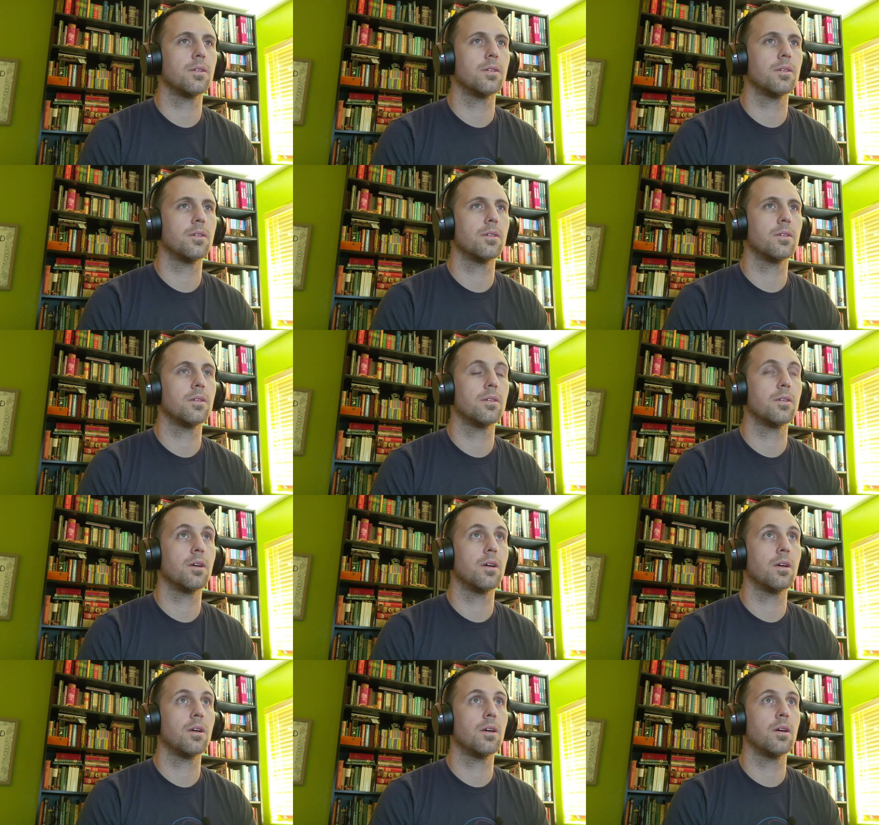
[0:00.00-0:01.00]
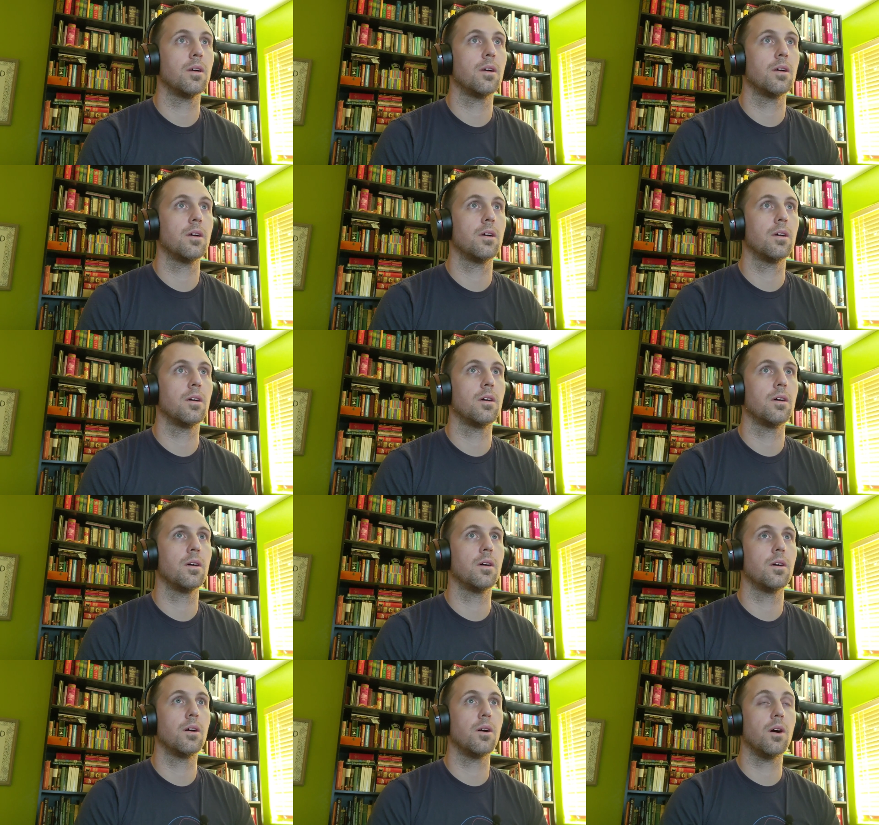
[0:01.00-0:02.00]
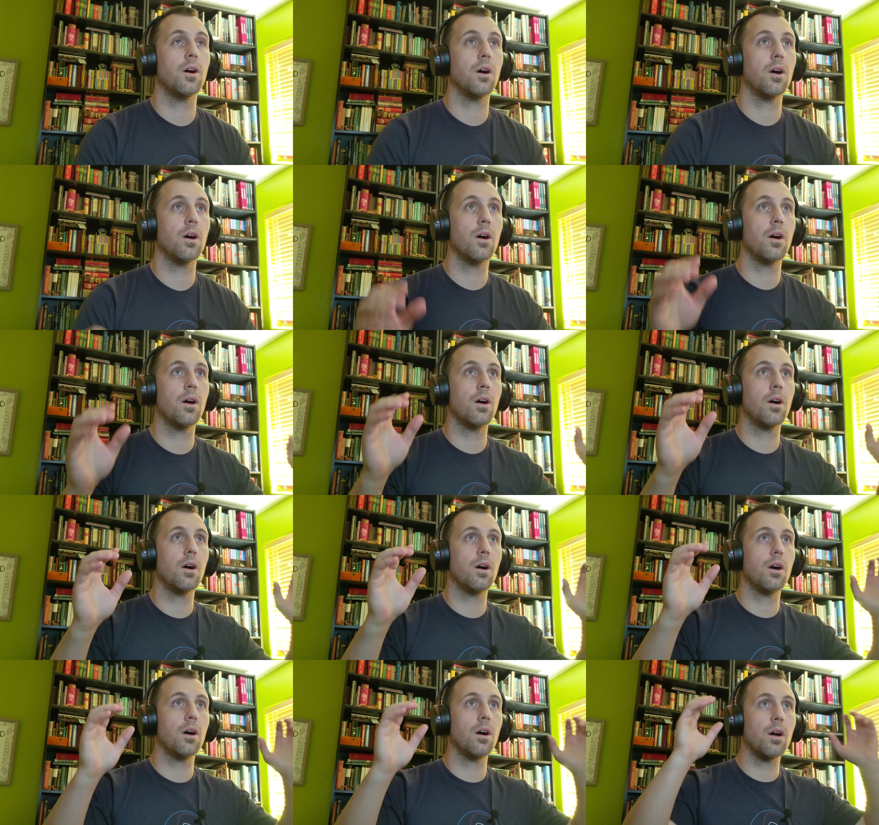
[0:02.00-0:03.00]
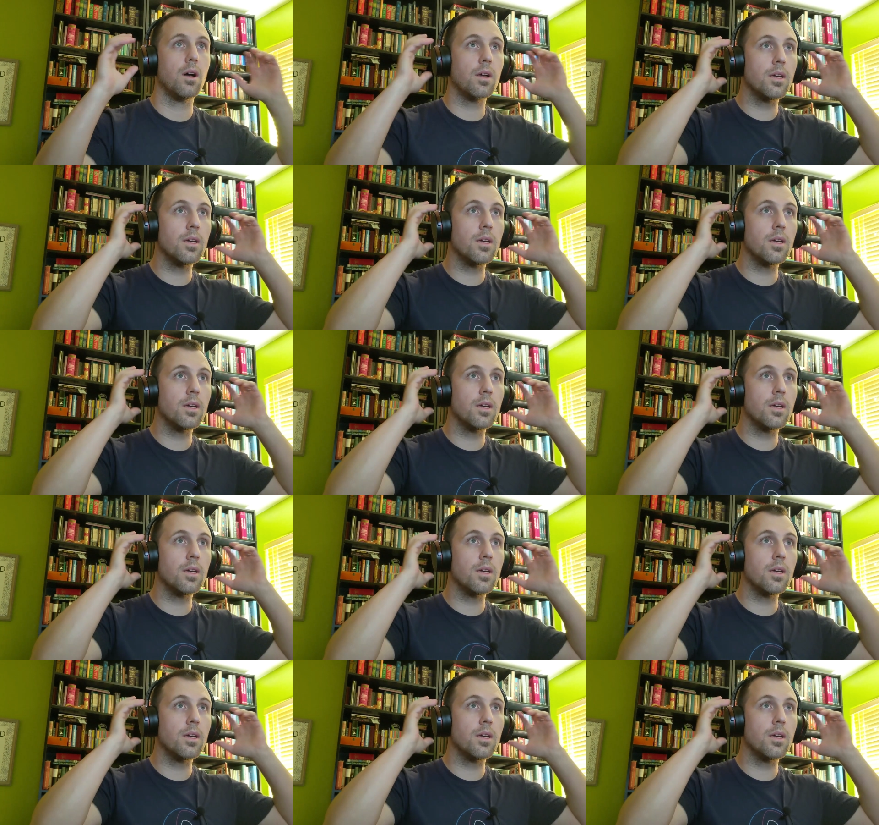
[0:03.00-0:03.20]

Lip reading: (no one is talking)